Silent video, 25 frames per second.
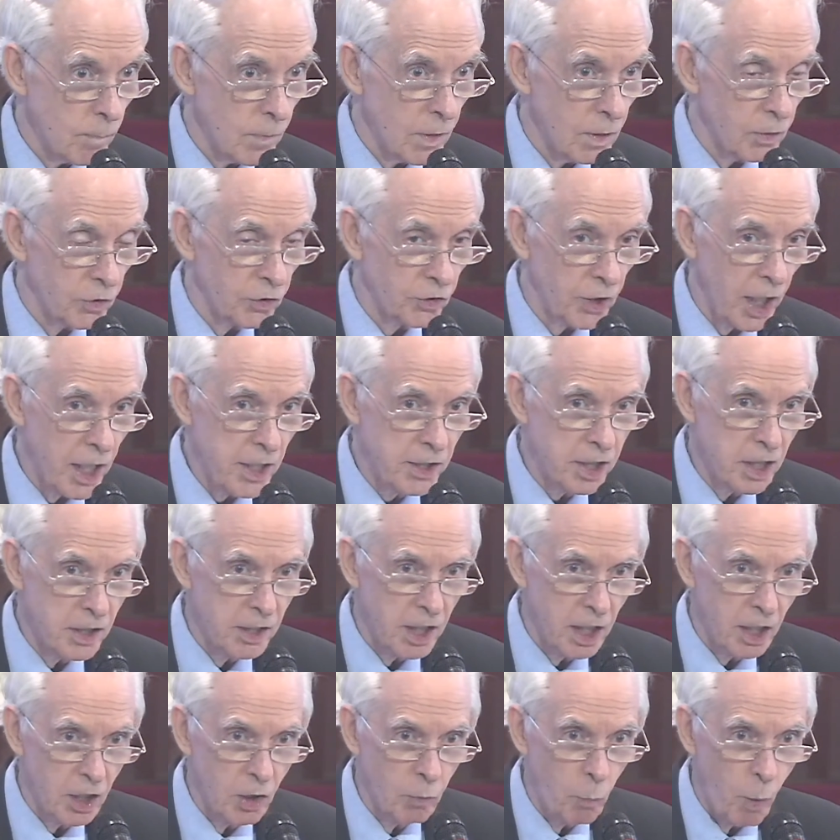Satan
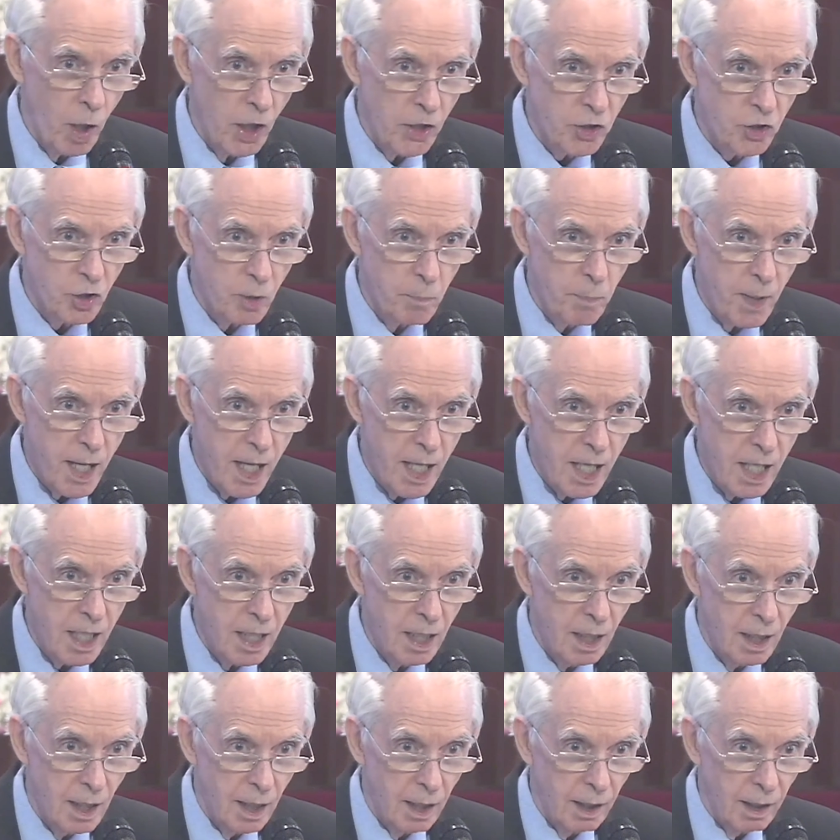didn't want to be
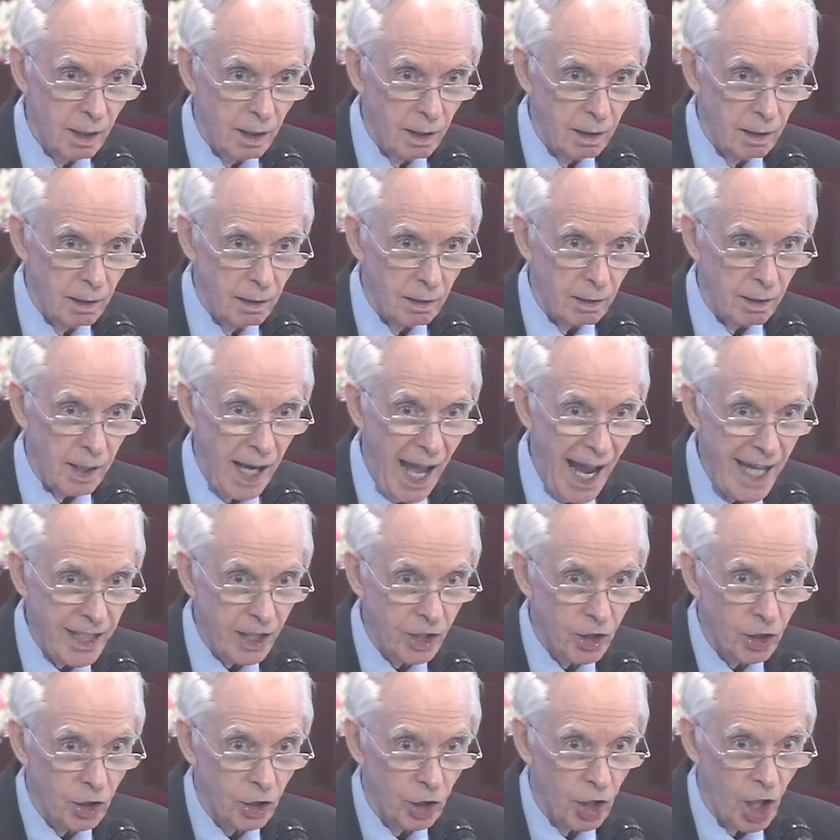
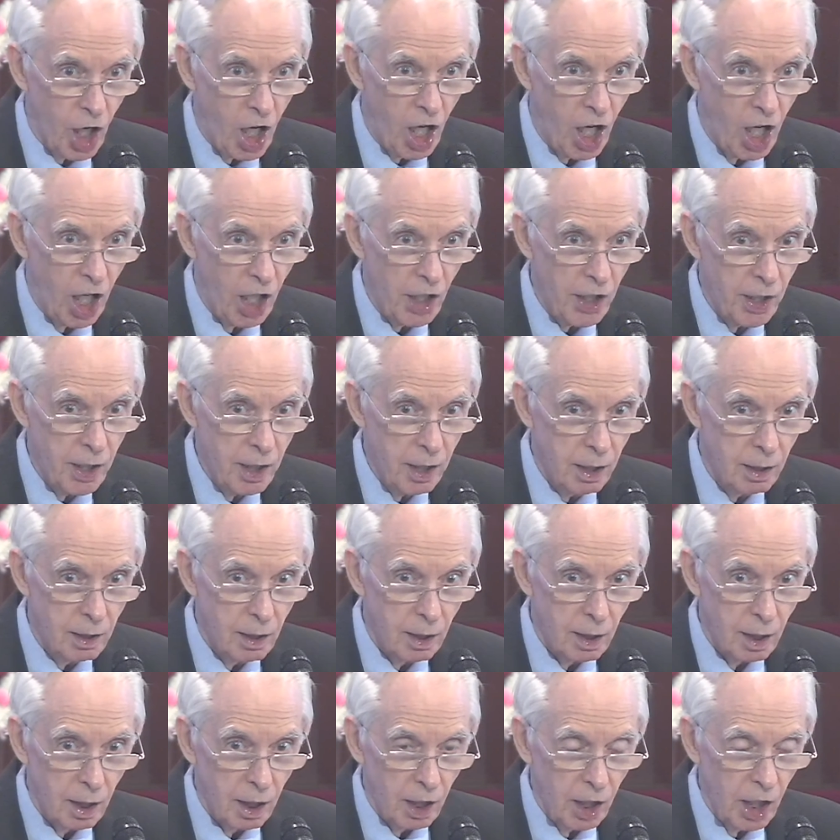like God.
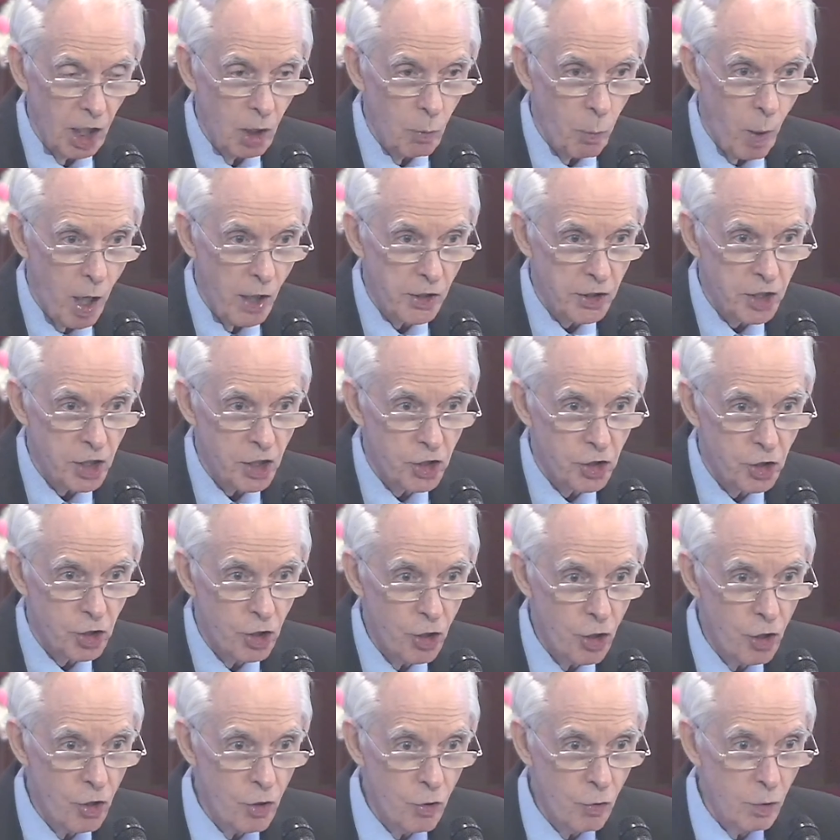He wanted
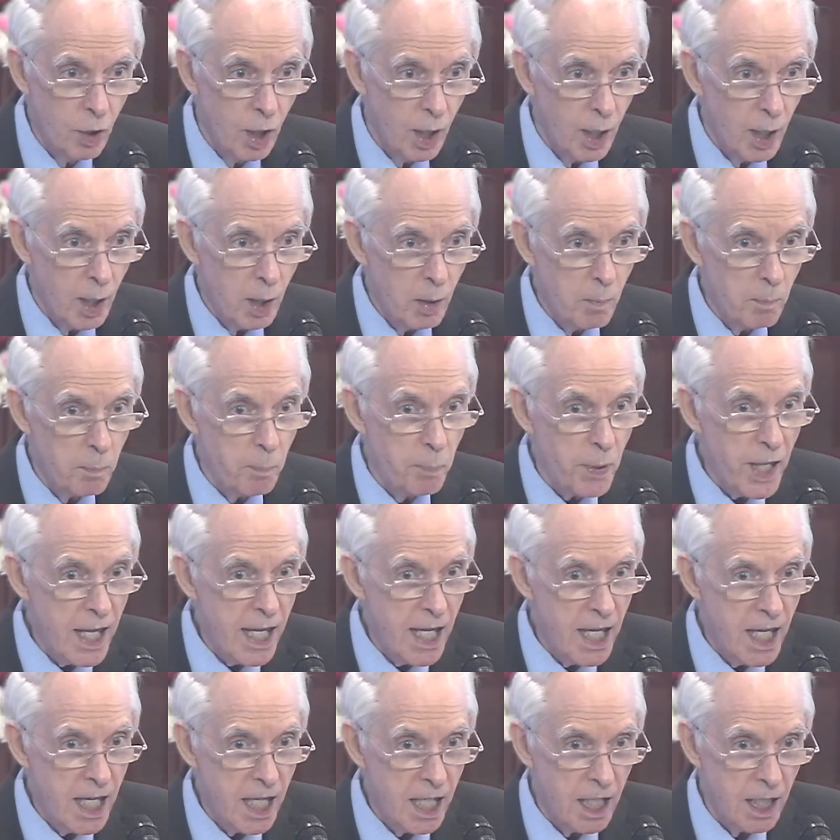to
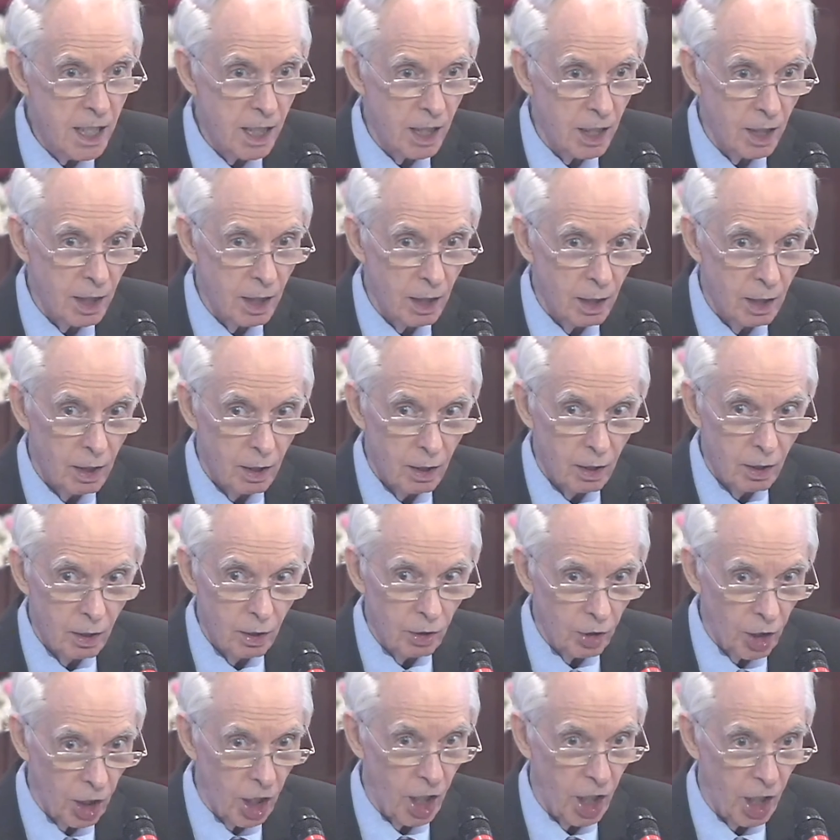be
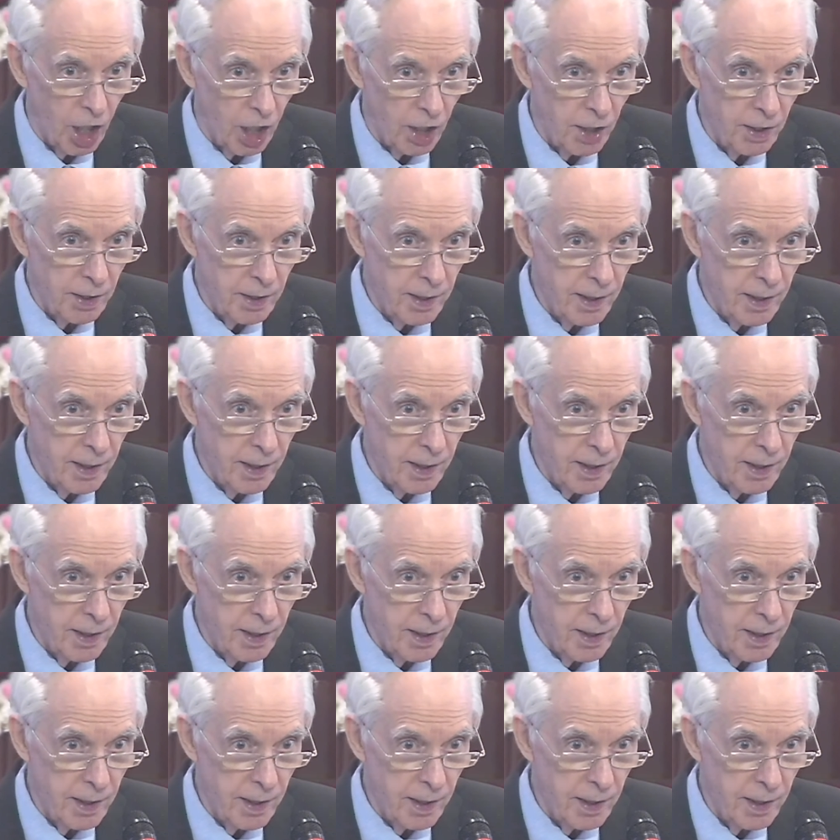God.